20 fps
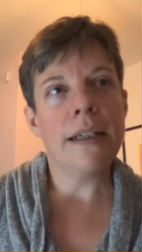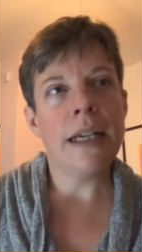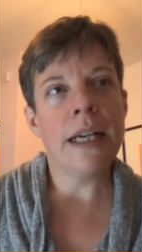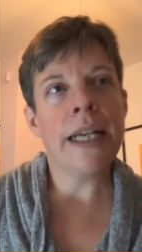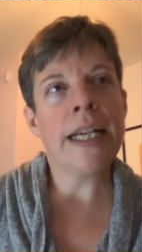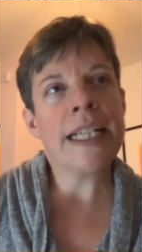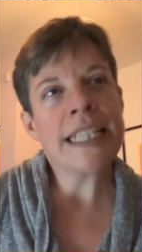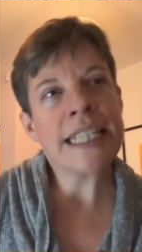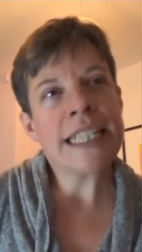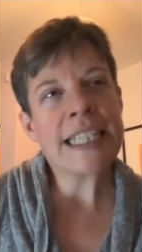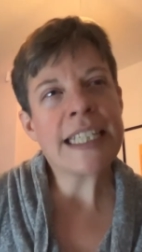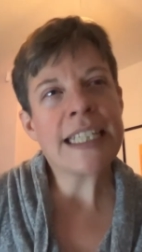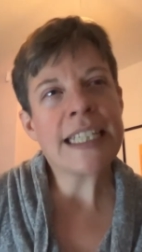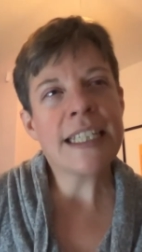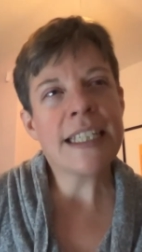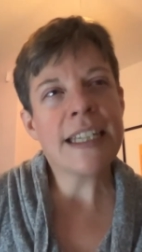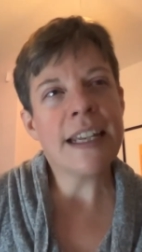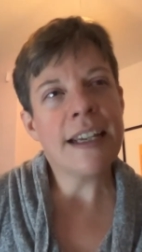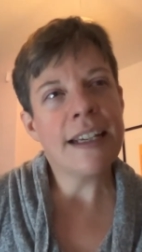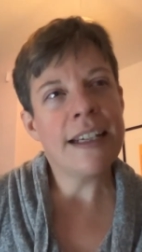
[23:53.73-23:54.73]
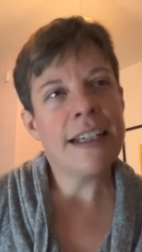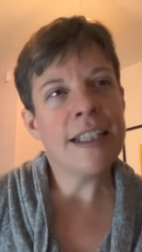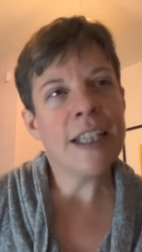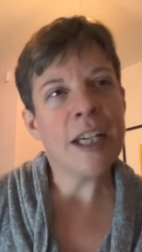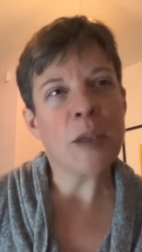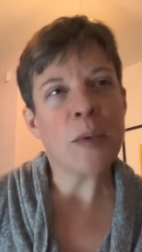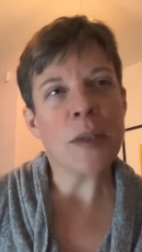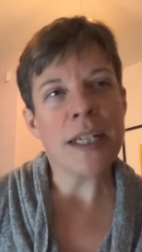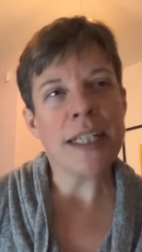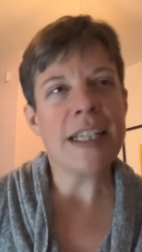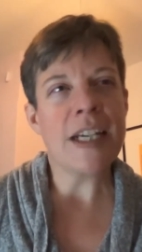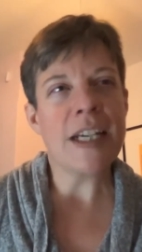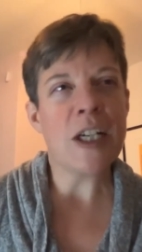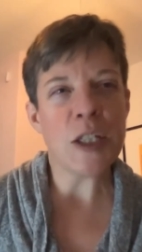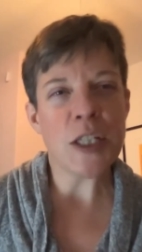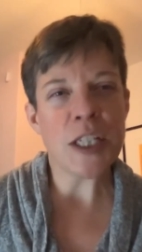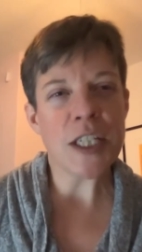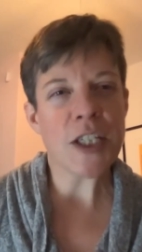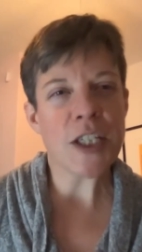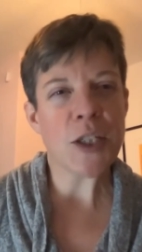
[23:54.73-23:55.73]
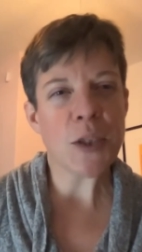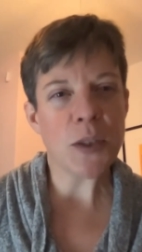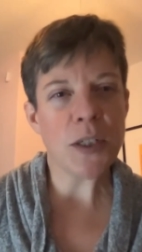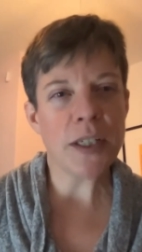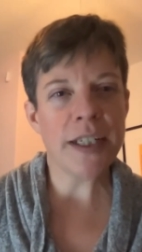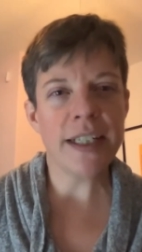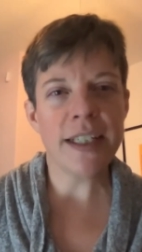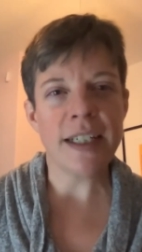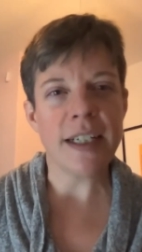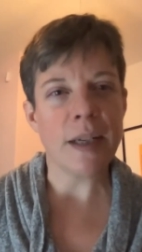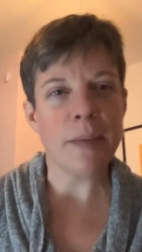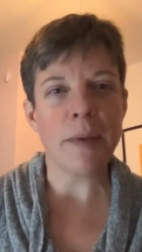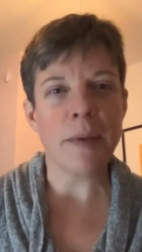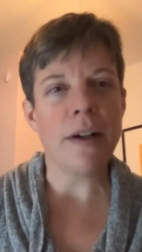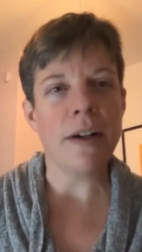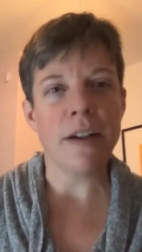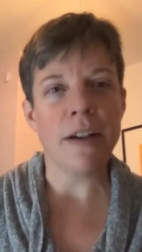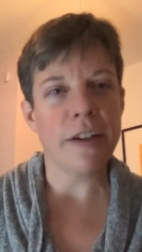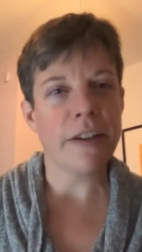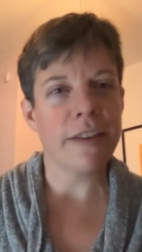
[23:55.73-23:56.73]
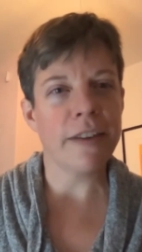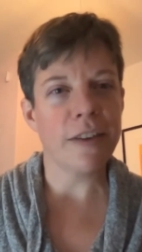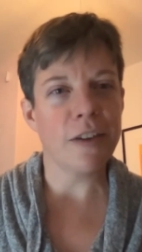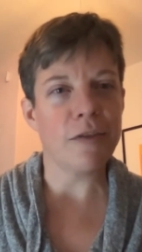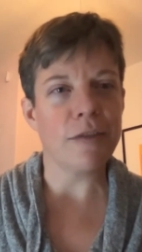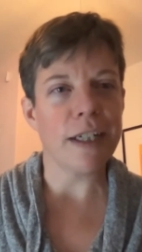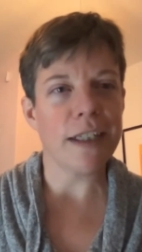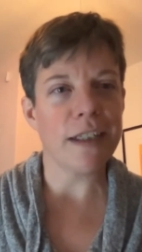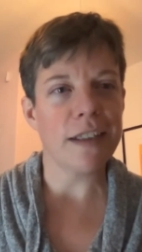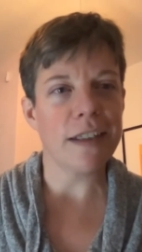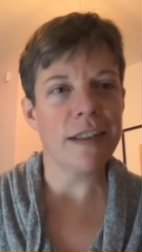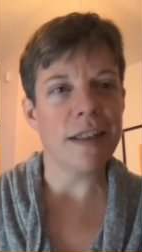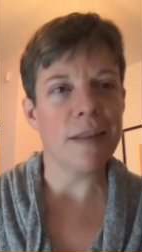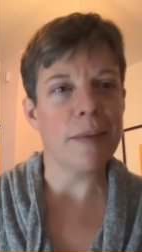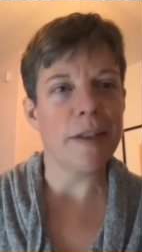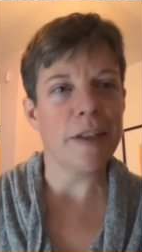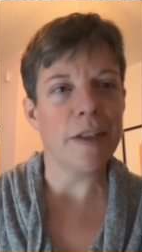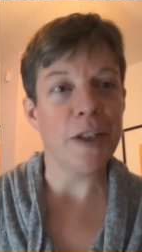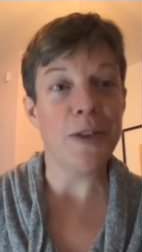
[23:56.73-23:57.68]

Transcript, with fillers: and I say, like, when I tell this story, and I'm on the record, I'm on